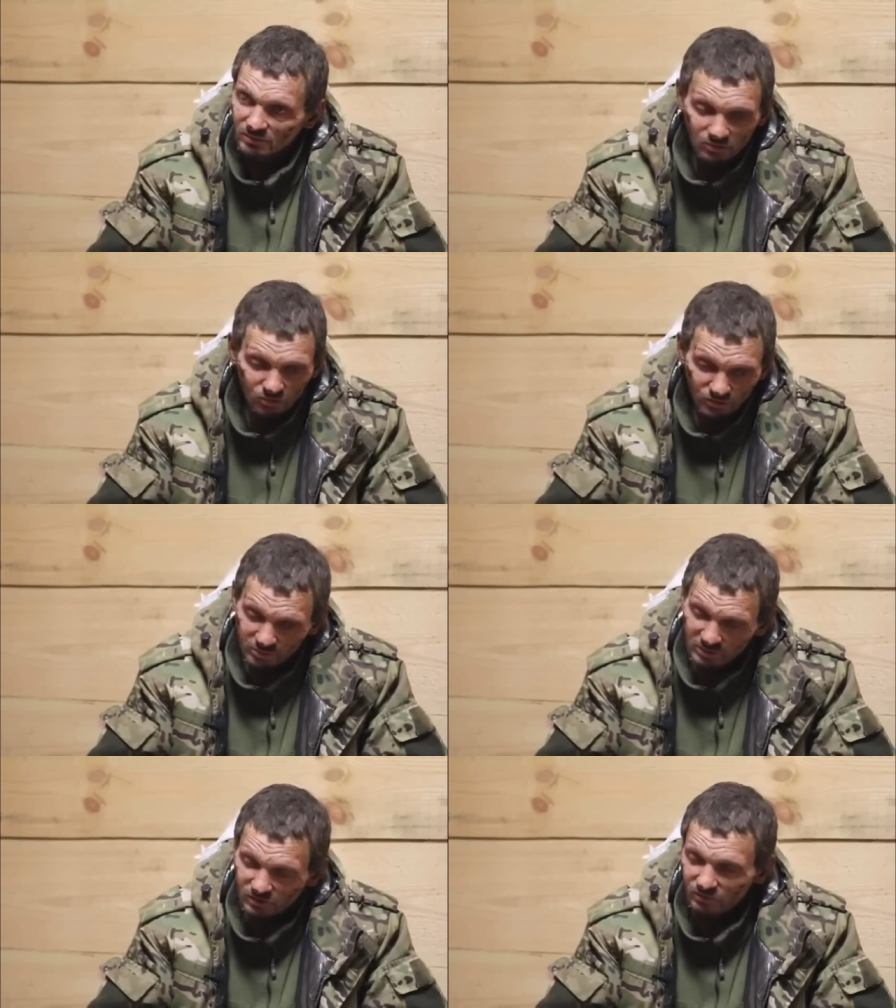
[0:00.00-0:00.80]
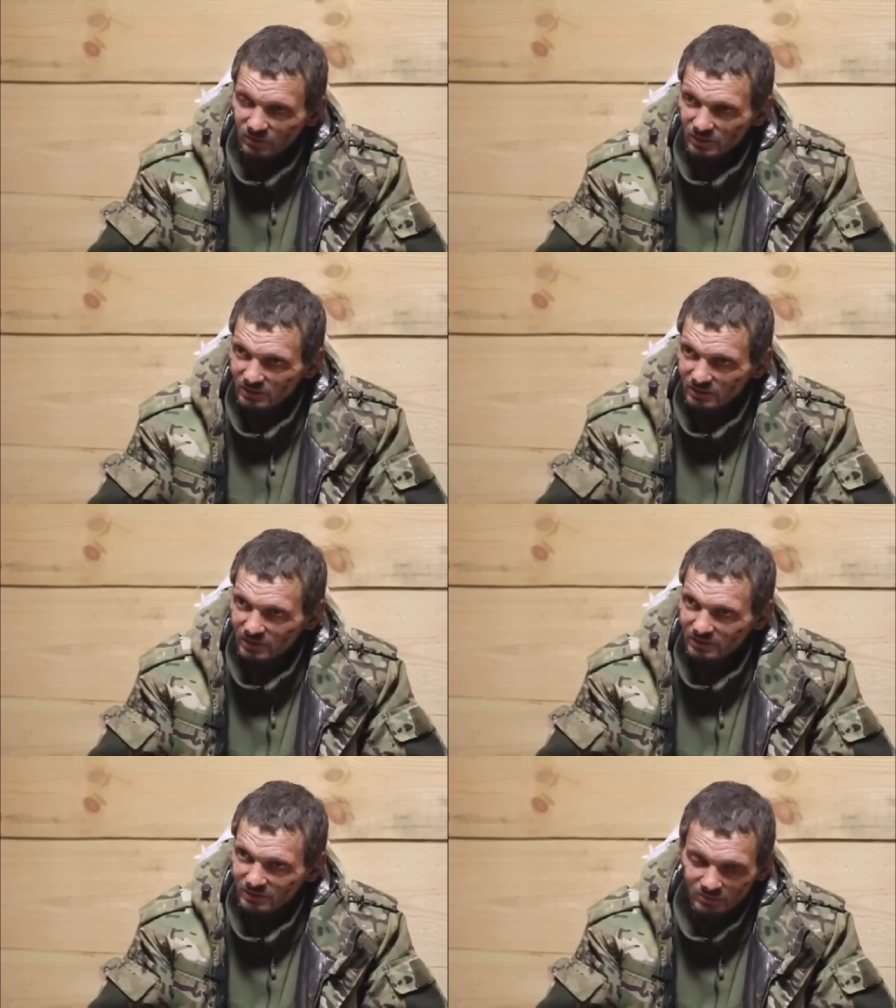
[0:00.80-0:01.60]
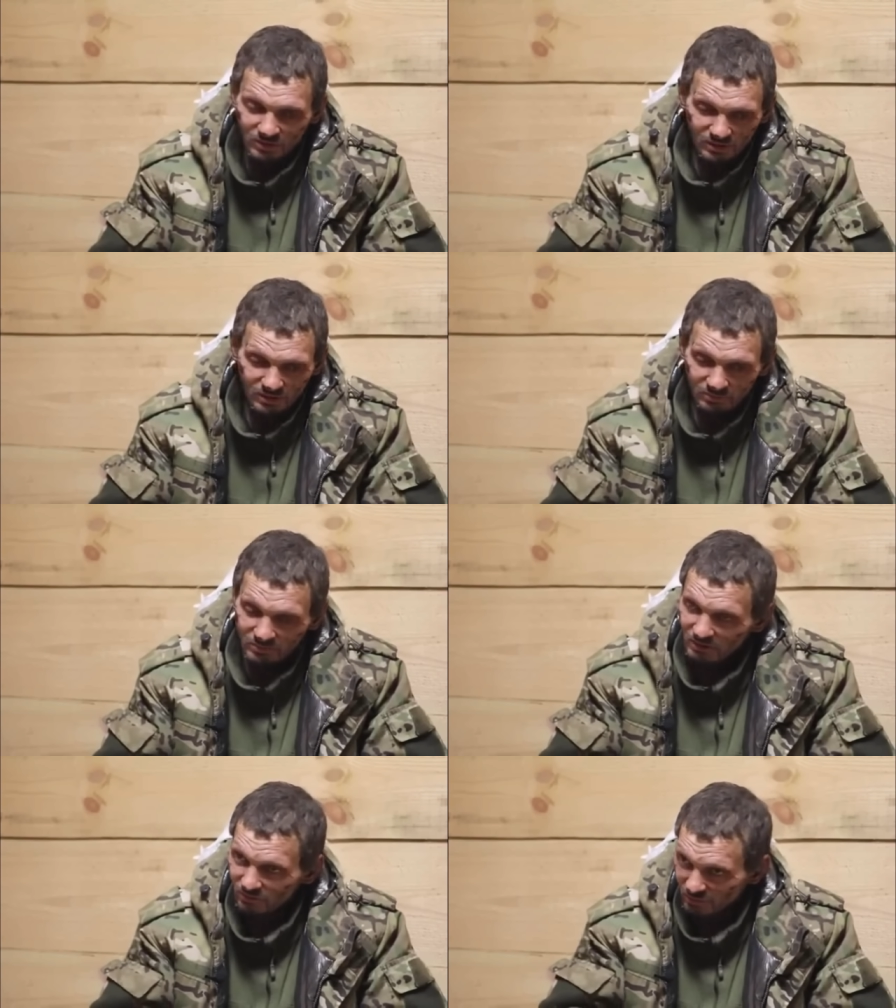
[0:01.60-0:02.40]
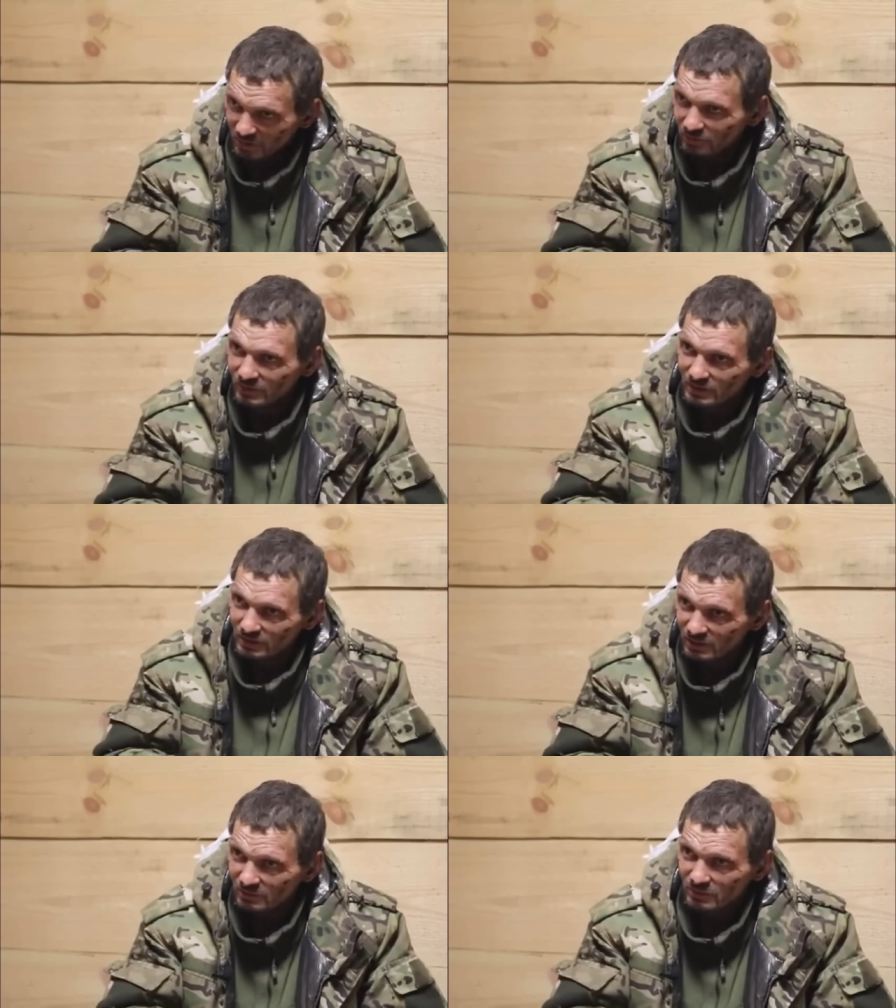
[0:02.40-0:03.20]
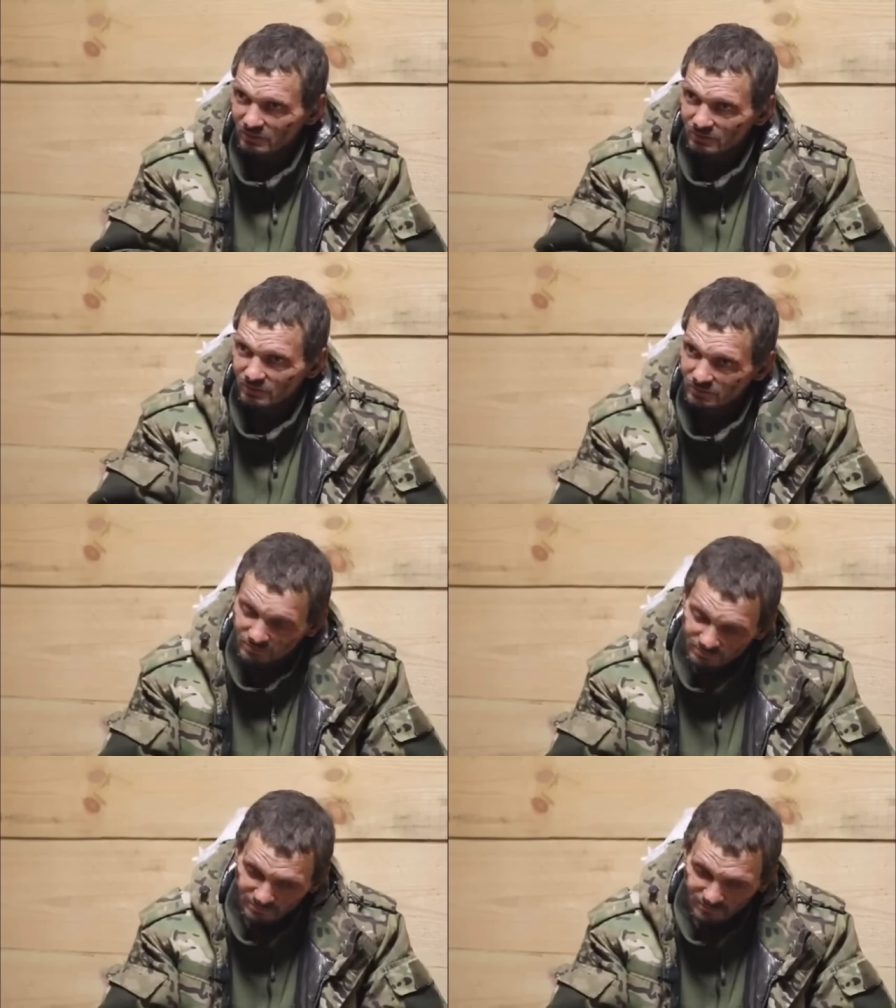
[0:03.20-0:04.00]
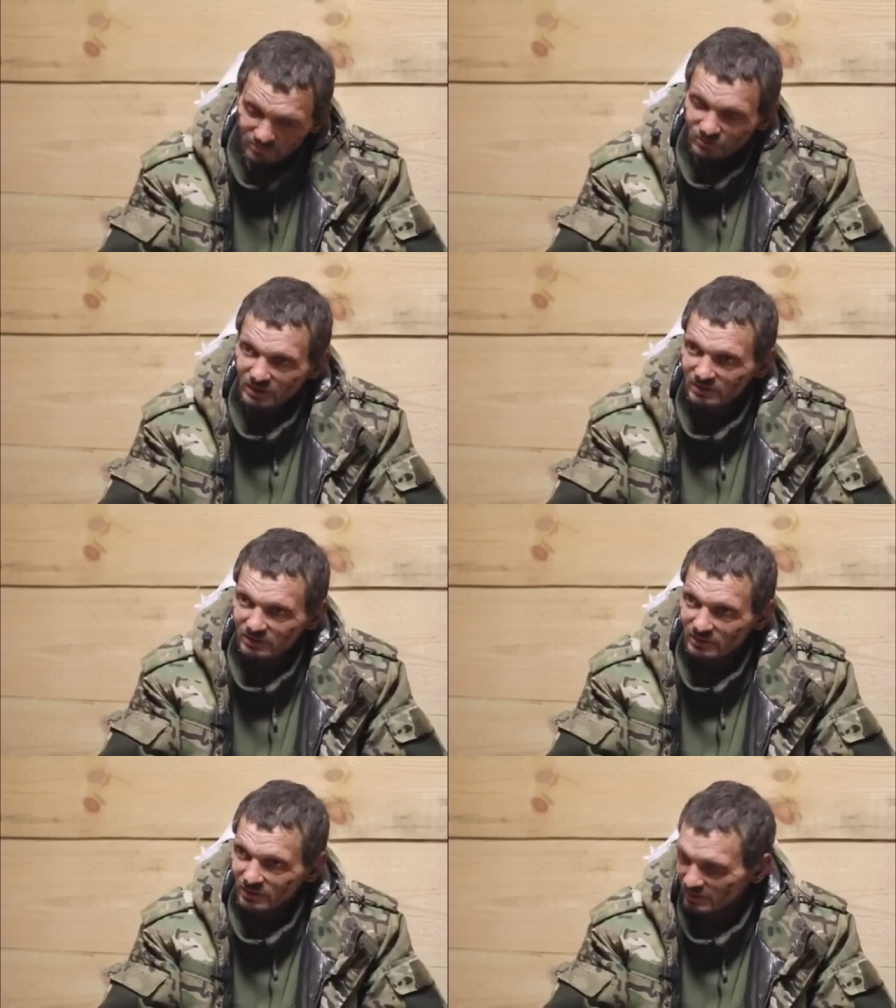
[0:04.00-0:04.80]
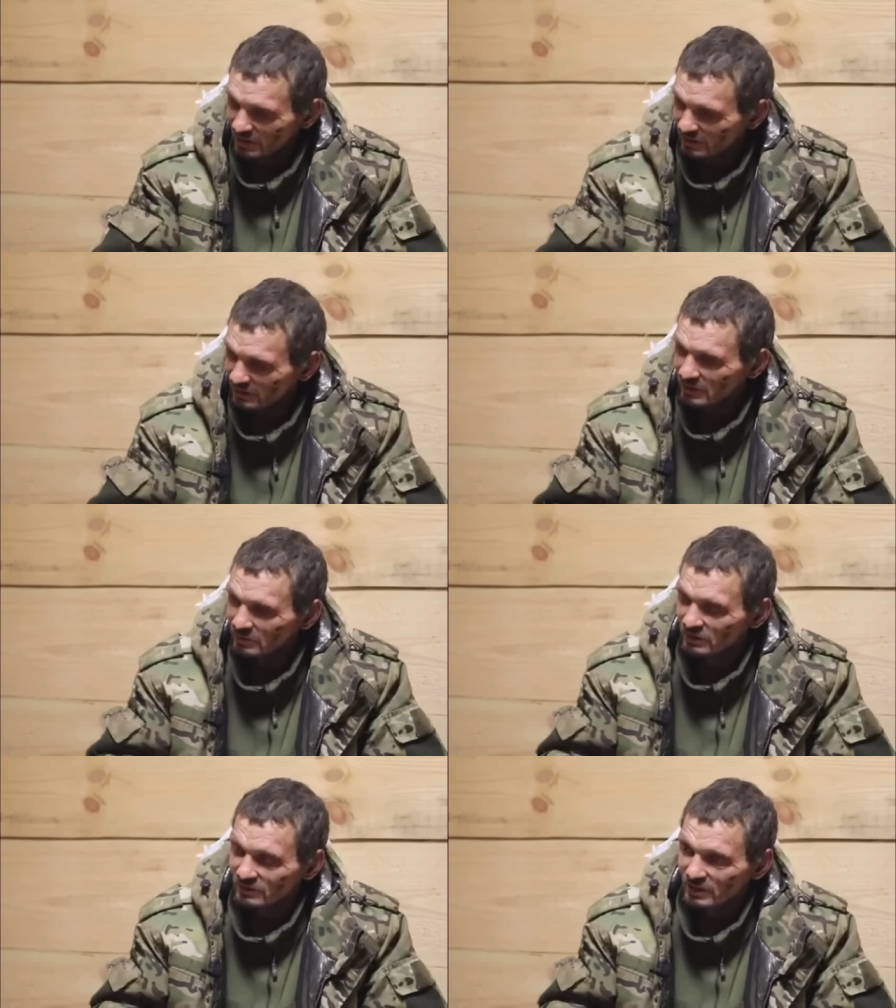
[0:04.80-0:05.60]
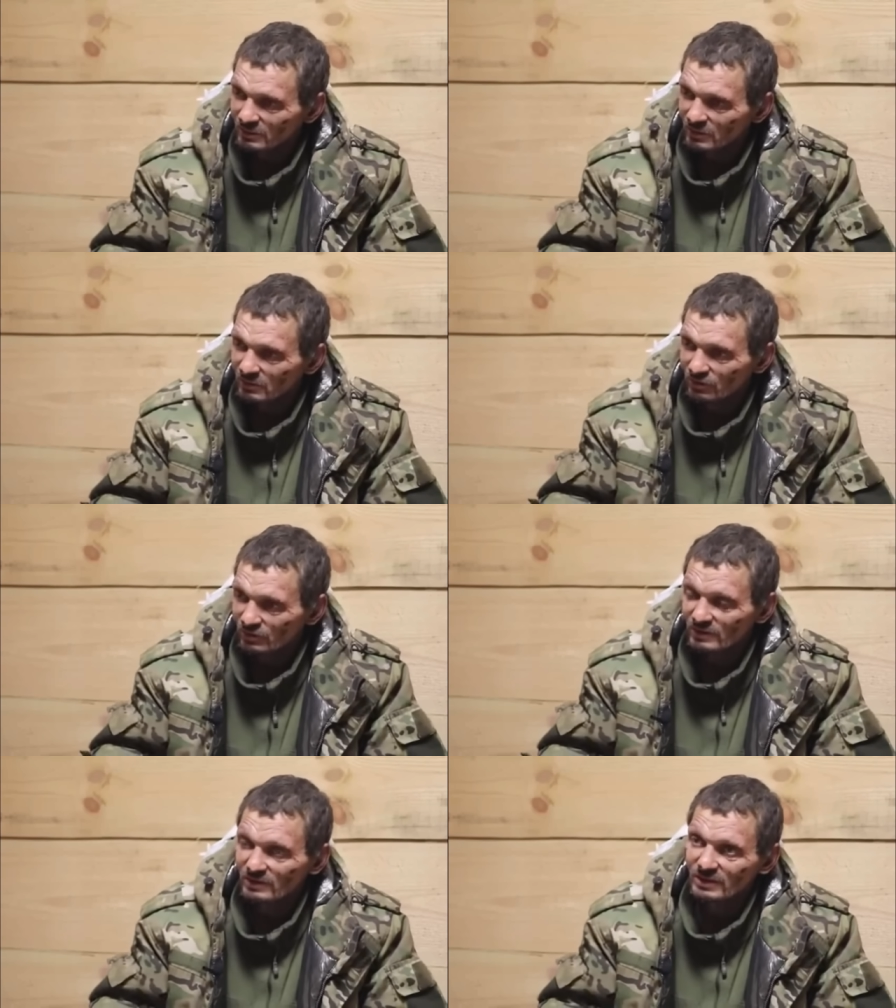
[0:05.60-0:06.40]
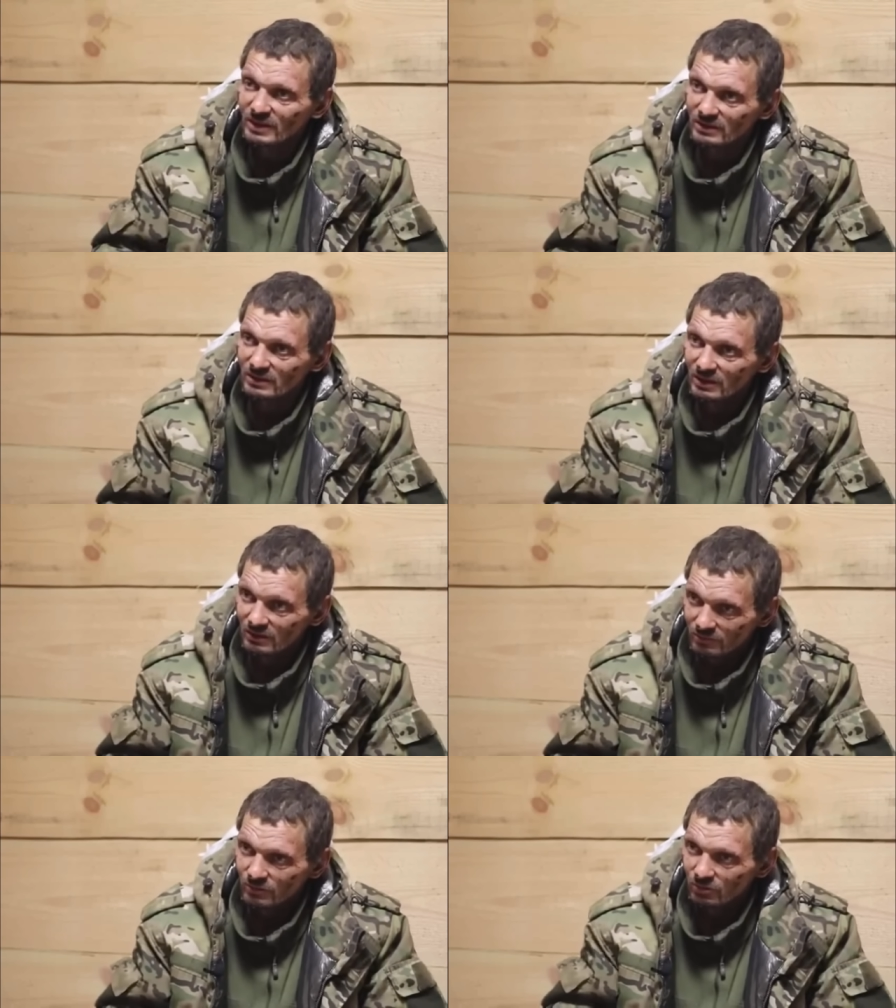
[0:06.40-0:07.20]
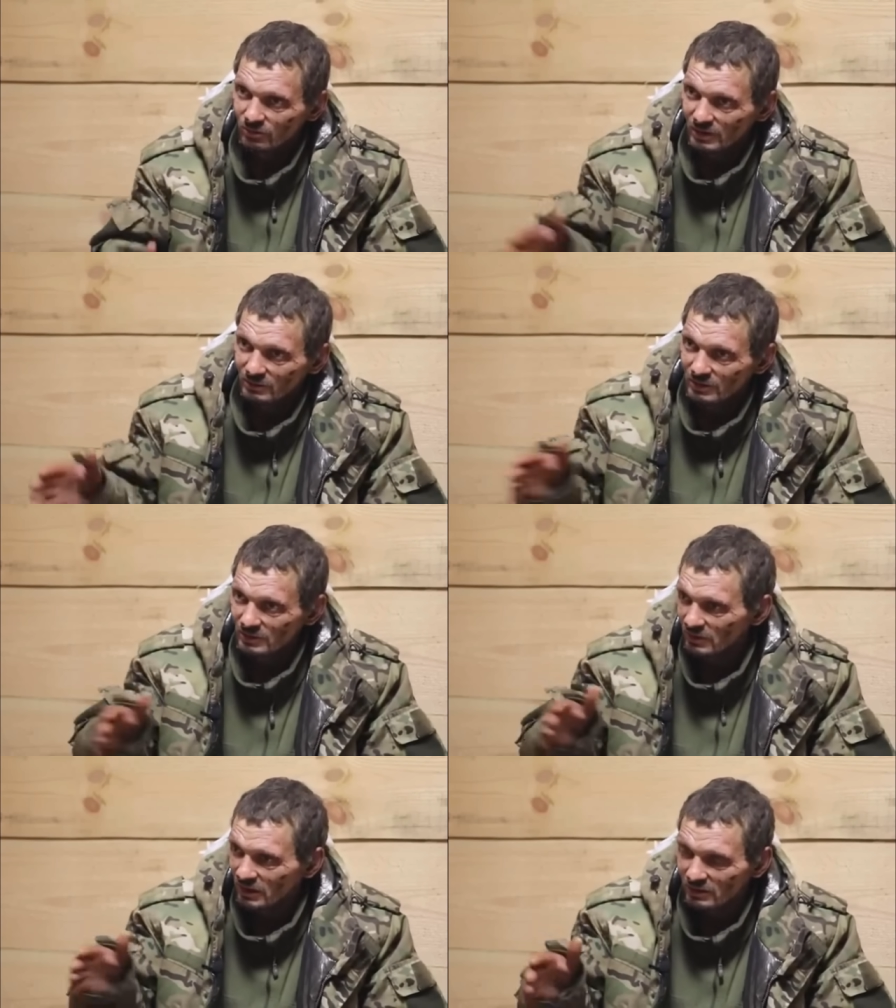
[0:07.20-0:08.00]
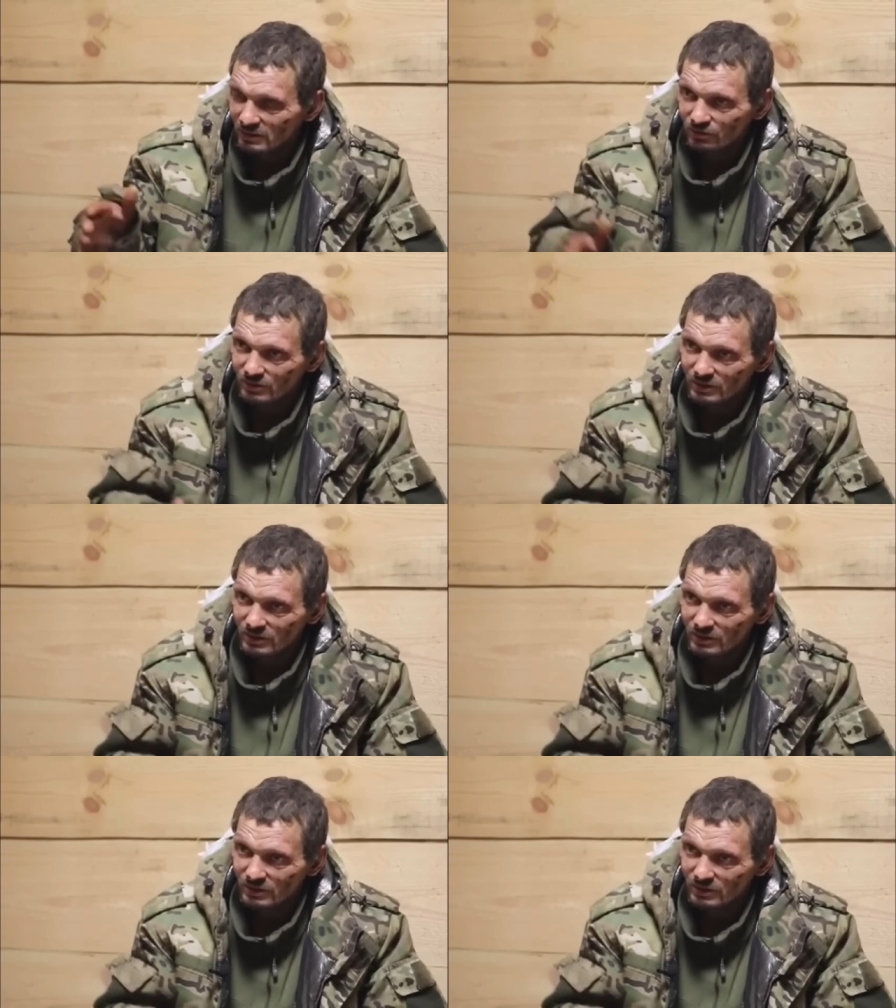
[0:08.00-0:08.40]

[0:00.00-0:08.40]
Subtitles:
I was a bit worried. I don't know about this matter. At first I kind of knocked. I don't know how it should have been done, because they might shoot suddenly if something was wrong.